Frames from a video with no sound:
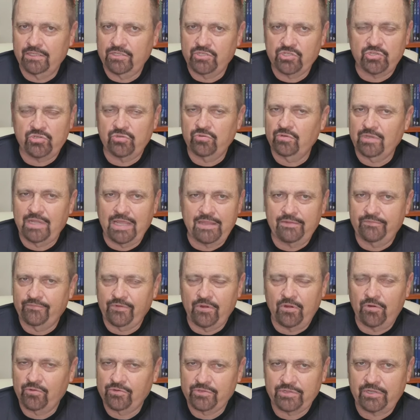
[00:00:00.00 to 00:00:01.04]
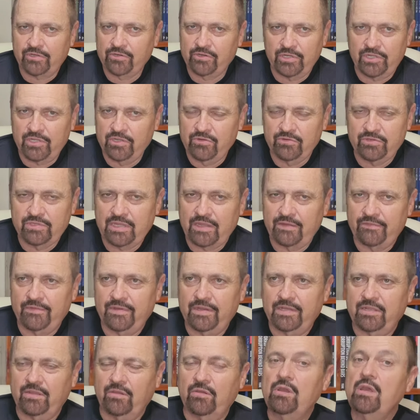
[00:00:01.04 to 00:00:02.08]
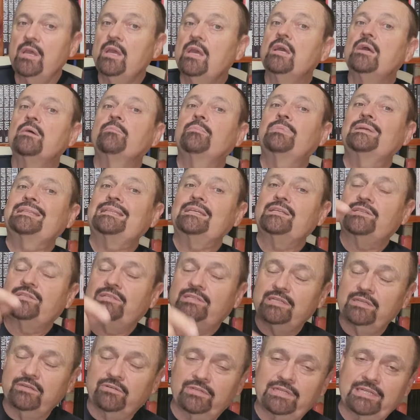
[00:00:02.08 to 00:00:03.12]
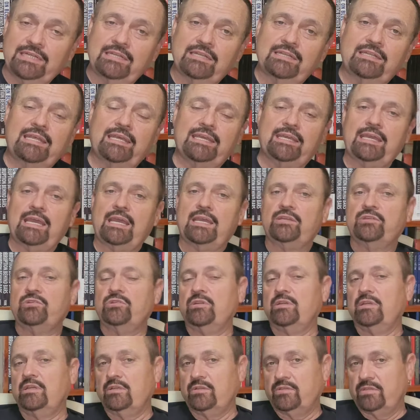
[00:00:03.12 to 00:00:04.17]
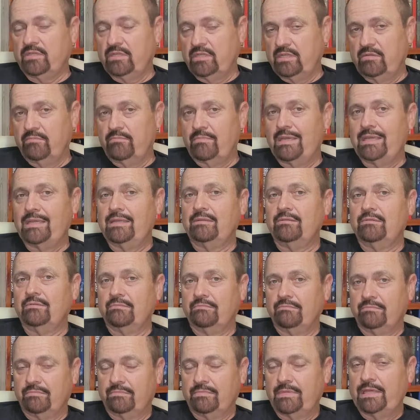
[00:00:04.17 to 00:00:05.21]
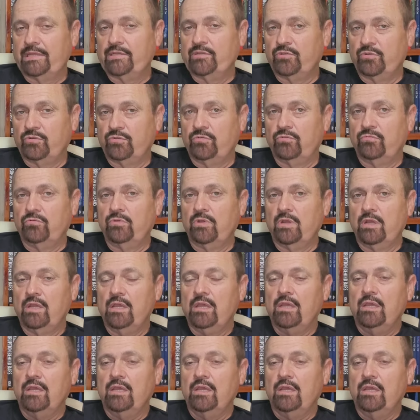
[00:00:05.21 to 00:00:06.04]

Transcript: It's too late, folks. They're going to use that video but they still need to take action against the inmate. I do